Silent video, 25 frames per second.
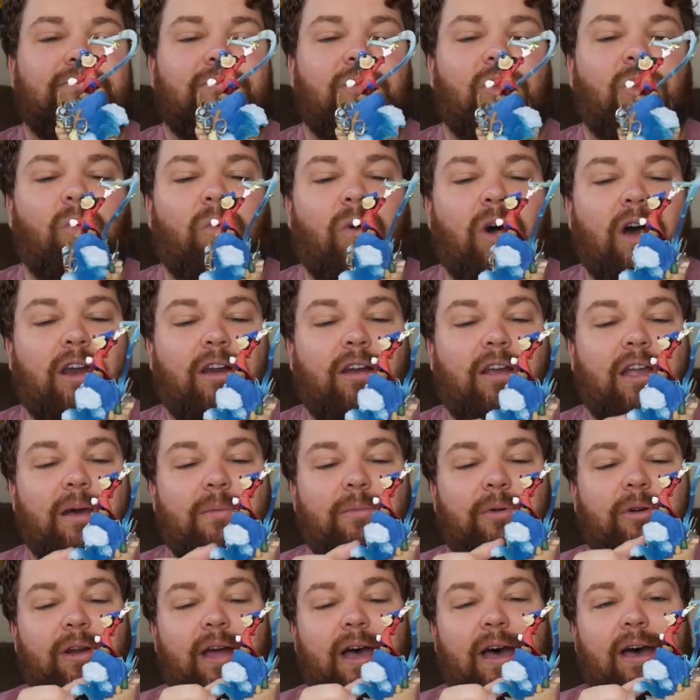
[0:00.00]
the water
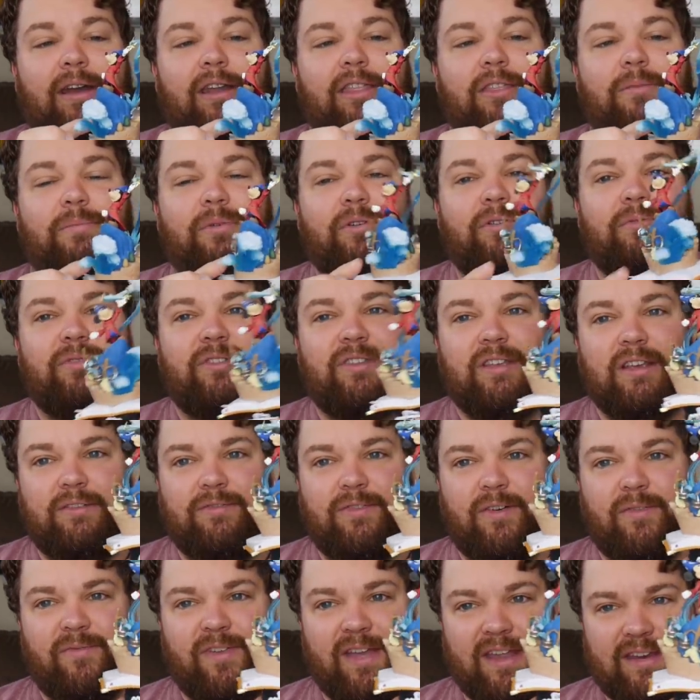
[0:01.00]
coming around and the broomsticks
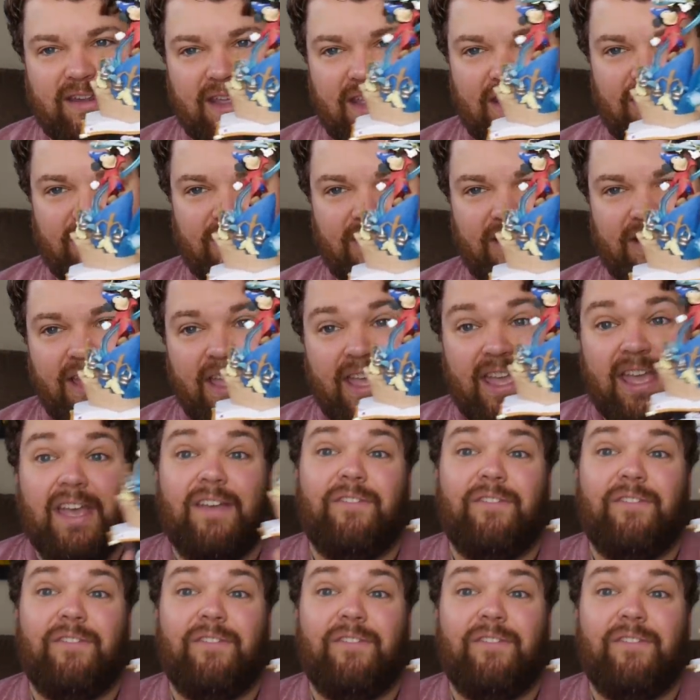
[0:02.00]
from Fantasia.